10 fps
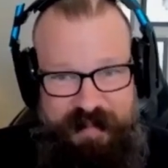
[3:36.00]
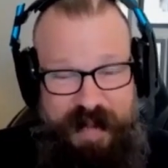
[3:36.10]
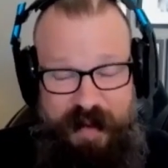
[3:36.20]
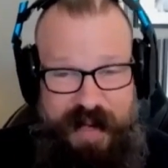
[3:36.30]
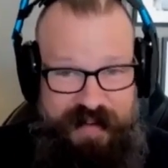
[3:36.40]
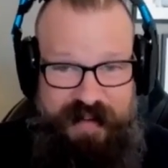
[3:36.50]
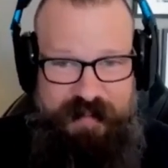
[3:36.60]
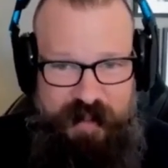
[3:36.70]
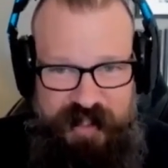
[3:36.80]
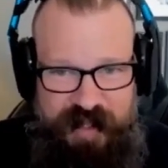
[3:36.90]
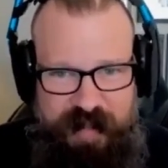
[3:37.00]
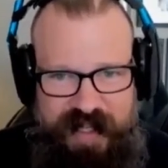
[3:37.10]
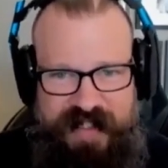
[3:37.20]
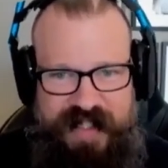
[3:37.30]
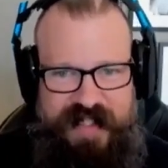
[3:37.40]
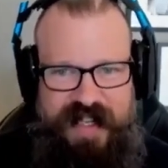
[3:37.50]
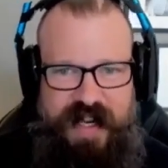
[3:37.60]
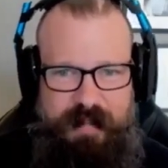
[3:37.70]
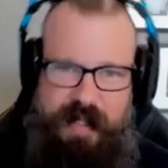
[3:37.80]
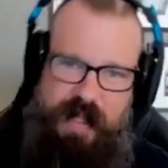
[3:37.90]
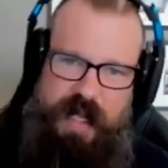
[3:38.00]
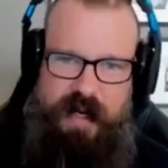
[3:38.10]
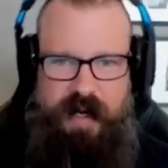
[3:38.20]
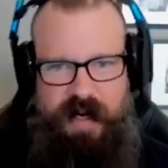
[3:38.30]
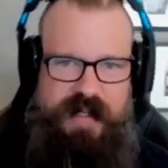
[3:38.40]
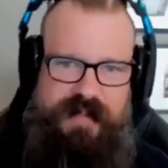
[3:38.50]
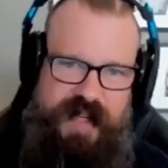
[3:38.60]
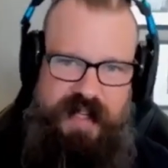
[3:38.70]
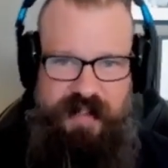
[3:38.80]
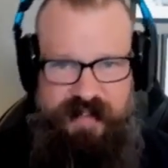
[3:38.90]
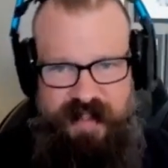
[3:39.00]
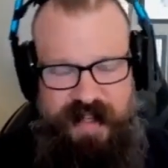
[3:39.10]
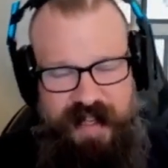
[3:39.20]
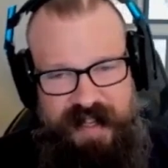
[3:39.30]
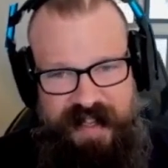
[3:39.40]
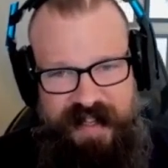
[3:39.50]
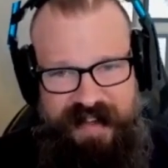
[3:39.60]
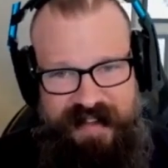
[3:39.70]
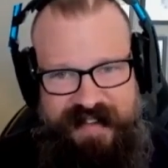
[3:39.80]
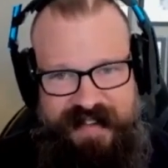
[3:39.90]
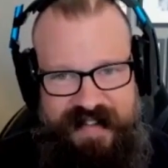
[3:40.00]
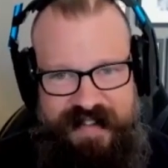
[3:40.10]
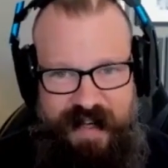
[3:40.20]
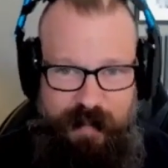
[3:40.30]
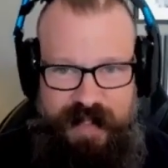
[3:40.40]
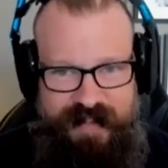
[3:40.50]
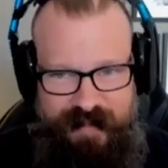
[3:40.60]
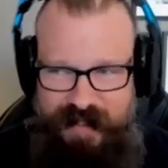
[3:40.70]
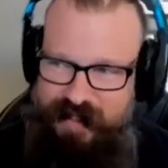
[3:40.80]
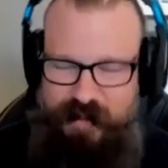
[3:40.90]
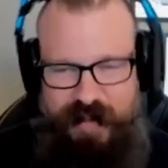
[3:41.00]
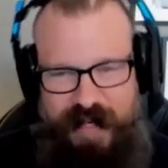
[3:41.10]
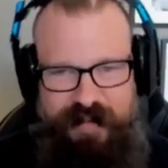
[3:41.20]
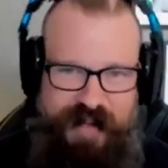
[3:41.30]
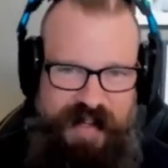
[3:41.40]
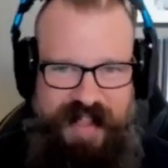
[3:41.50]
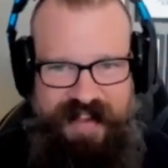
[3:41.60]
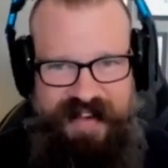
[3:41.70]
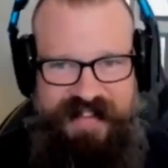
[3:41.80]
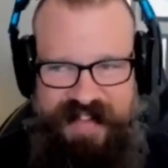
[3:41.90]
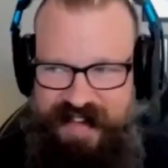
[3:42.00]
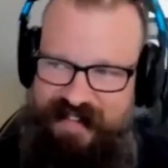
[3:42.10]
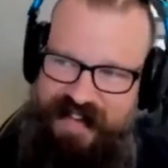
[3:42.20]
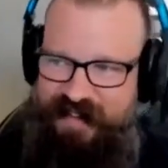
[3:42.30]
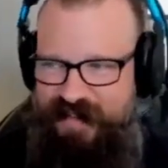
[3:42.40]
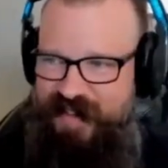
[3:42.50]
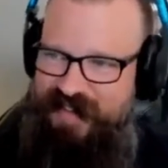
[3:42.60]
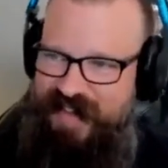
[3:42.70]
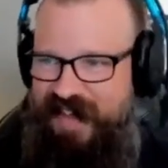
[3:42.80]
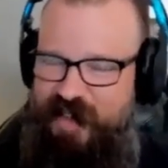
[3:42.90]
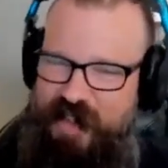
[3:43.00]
My wife gives me shit because I see it and I'm like, that car has feelings. And she's like, what does green feel like? And I was like, well, it feels kind